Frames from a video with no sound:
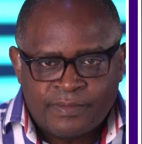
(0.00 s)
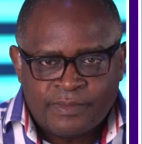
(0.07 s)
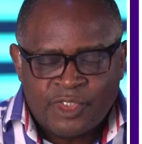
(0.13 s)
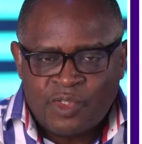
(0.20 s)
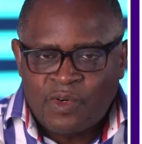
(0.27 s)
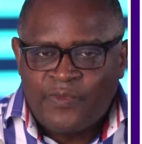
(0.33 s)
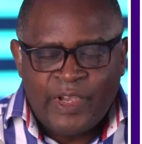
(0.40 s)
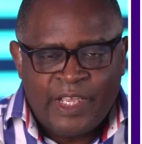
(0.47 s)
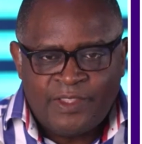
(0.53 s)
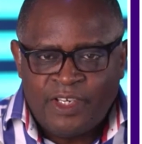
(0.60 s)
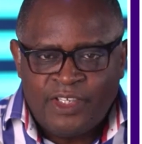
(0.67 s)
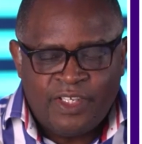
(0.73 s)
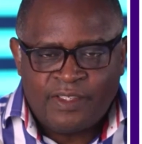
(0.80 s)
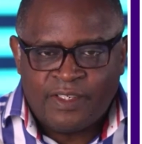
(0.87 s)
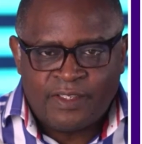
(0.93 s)
Through faith in
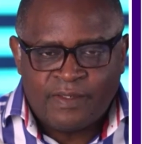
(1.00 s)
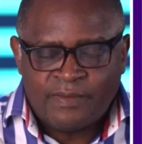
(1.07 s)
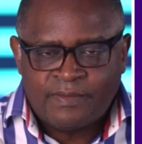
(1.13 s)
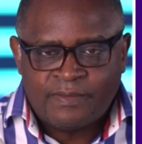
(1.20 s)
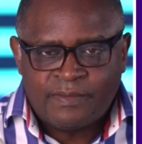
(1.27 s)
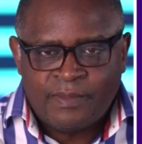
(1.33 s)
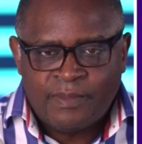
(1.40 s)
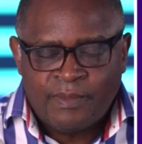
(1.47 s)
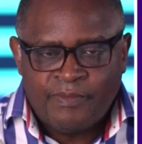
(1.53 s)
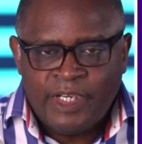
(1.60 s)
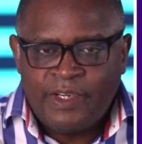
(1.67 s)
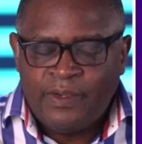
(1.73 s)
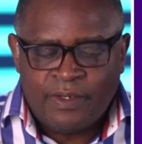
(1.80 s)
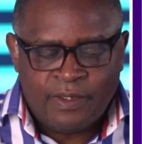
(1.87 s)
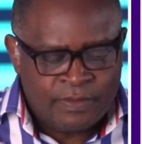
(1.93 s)
Jesus.
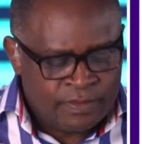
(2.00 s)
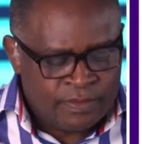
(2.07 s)
Period.